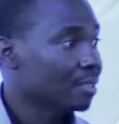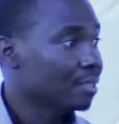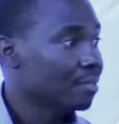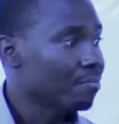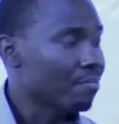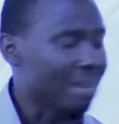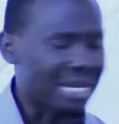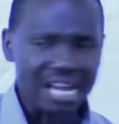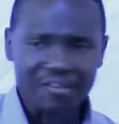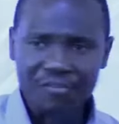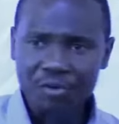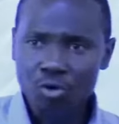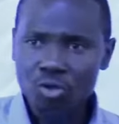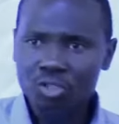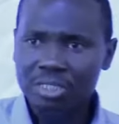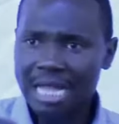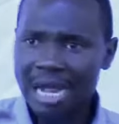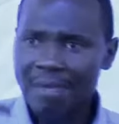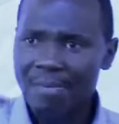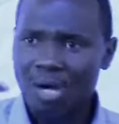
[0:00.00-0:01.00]
But have you
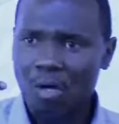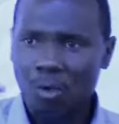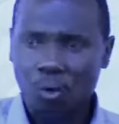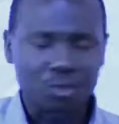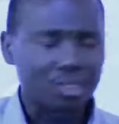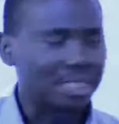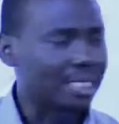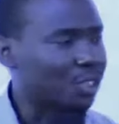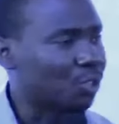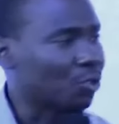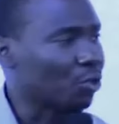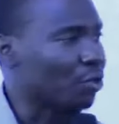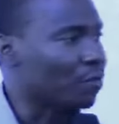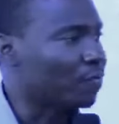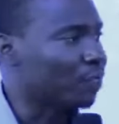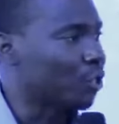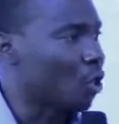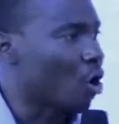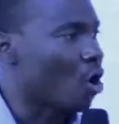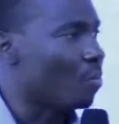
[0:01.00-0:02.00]
not come across the story
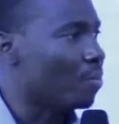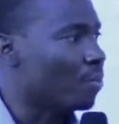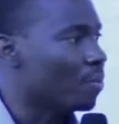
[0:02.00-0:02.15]
of Job?